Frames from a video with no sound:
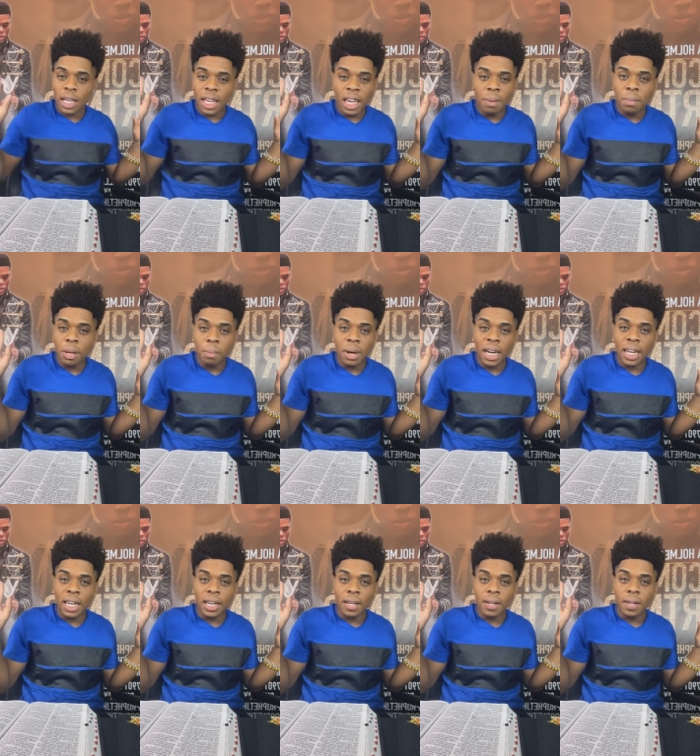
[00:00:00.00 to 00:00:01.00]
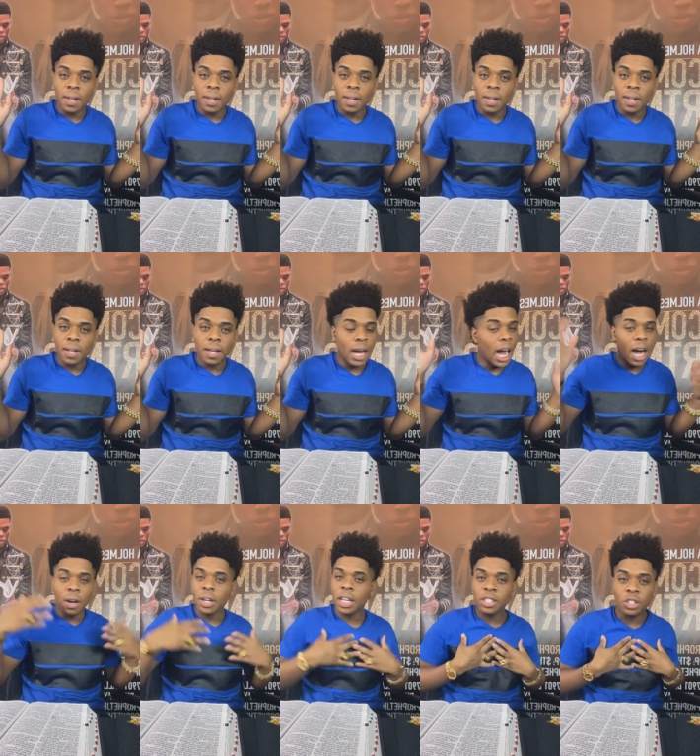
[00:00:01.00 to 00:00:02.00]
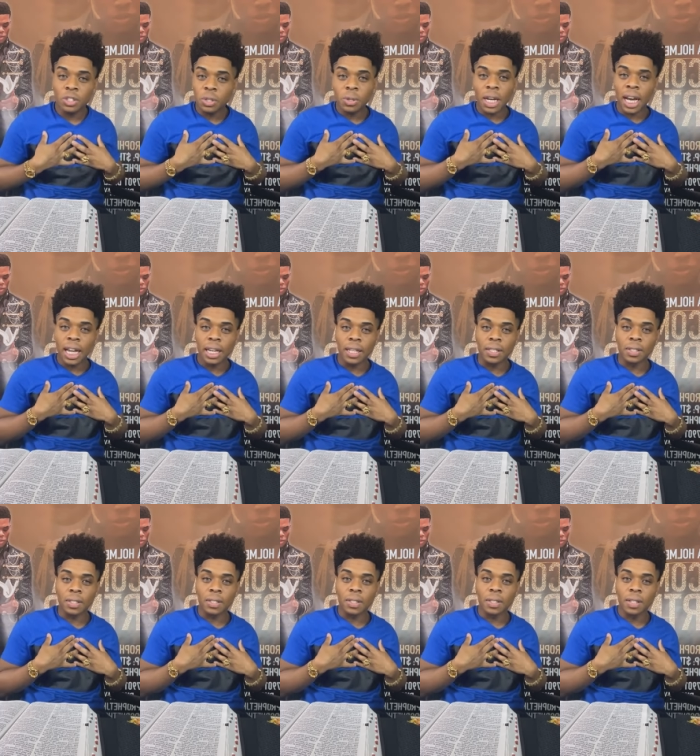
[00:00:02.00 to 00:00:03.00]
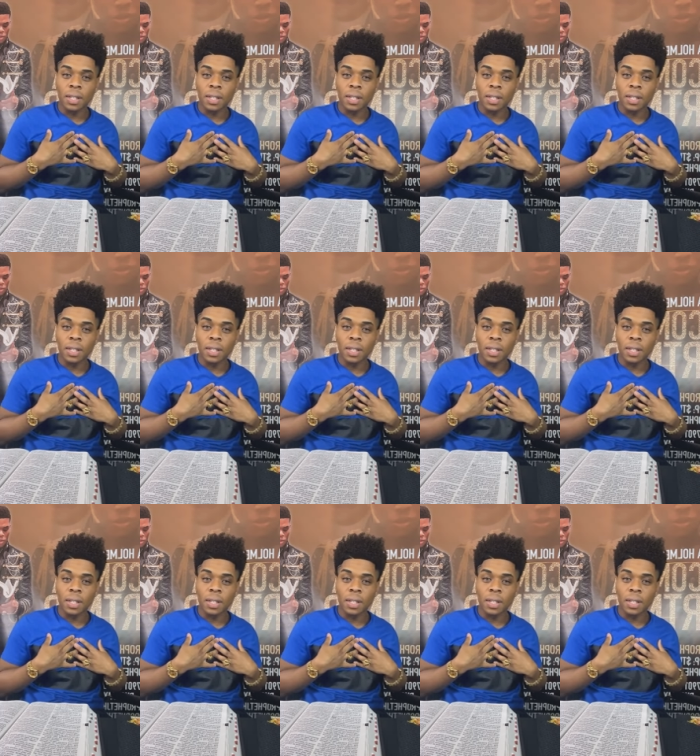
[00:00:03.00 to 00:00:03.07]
Keep your money. I don't need your $2.